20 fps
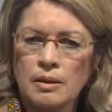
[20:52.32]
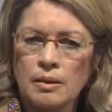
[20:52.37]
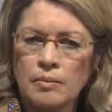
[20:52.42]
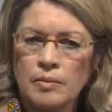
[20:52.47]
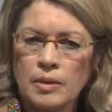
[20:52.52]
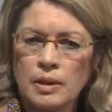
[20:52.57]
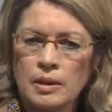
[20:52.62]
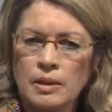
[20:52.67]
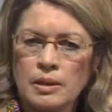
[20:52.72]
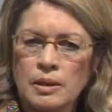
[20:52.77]

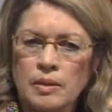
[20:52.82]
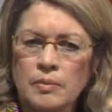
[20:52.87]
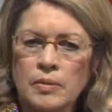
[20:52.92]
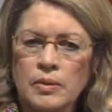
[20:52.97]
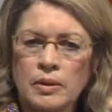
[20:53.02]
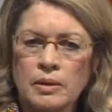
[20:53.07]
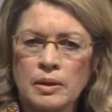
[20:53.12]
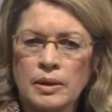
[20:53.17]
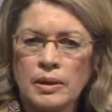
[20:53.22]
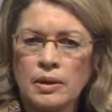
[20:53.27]
because
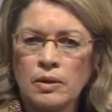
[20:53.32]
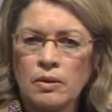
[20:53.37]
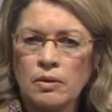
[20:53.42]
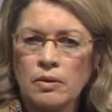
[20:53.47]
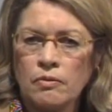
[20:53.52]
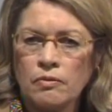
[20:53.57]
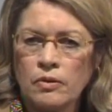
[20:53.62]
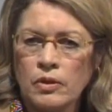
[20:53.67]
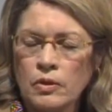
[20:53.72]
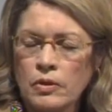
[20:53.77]
typically, you know, the
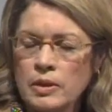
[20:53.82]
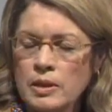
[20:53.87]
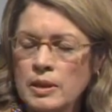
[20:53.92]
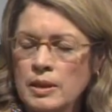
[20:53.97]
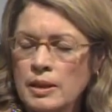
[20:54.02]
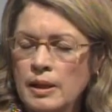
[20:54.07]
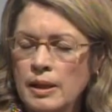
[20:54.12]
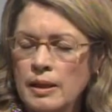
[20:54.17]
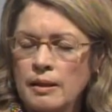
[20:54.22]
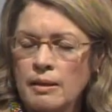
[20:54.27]
vote is
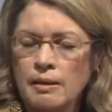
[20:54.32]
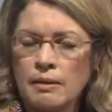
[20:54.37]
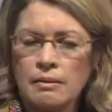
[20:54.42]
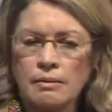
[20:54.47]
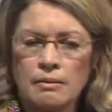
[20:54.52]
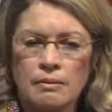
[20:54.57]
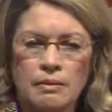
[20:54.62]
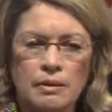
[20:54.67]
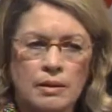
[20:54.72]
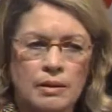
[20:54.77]

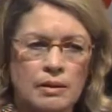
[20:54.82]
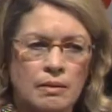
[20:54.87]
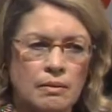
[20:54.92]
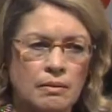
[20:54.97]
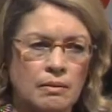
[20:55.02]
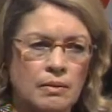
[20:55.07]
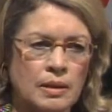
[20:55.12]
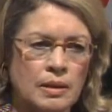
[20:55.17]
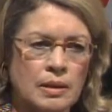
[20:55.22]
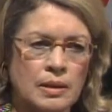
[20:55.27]
taken.
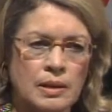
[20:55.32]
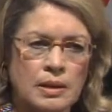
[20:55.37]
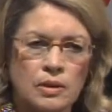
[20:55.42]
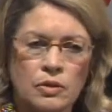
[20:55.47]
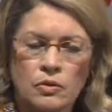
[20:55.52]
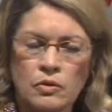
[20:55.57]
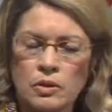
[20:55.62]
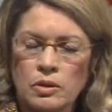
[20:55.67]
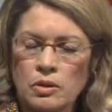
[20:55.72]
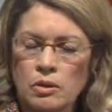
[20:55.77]
These
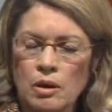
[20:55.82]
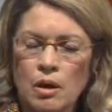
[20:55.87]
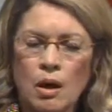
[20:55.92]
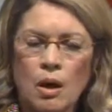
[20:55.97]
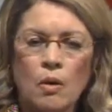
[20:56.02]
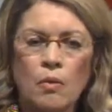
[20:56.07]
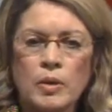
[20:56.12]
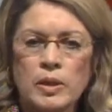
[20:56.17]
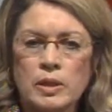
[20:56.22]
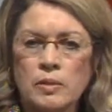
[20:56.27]
districts
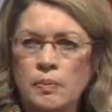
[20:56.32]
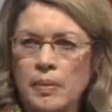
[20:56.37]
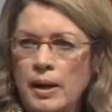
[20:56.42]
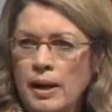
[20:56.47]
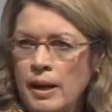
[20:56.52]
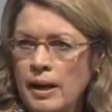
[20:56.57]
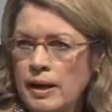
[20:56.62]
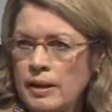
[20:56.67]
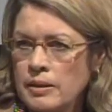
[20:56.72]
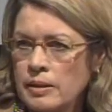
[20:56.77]
always
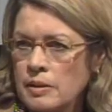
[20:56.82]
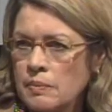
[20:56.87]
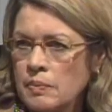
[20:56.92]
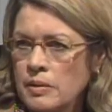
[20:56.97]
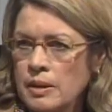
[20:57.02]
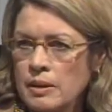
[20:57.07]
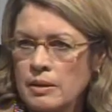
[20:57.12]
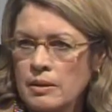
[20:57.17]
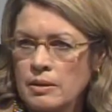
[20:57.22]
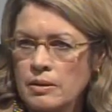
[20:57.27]
pass
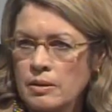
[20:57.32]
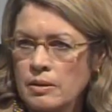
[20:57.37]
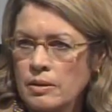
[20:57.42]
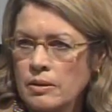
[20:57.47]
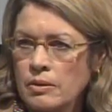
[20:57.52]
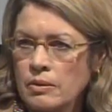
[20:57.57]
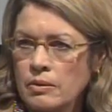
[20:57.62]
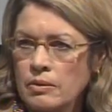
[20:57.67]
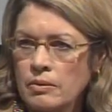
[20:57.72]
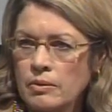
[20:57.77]
because
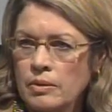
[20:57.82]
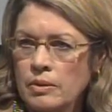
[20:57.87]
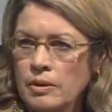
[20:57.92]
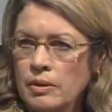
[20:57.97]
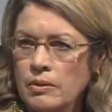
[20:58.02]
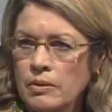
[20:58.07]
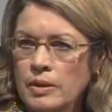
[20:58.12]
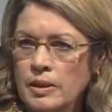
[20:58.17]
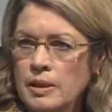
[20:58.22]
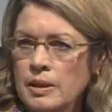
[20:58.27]
there
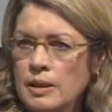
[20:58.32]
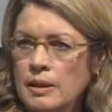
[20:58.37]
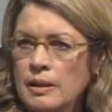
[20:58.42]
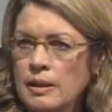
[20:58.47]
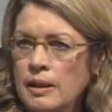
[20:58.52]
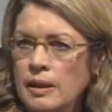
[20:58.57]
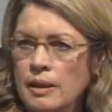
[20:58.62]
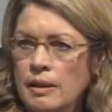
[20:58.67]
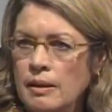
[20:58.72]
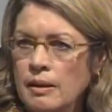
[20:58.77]
isn't
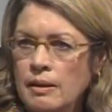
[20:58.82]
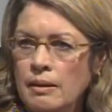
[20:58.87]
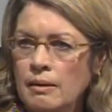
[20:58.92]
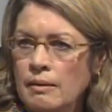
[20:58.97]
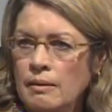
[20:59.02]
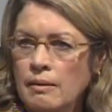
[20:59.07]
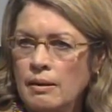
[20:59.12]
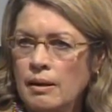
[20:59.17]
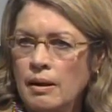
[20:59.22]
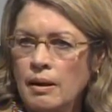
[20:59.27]

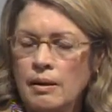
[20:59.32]
any,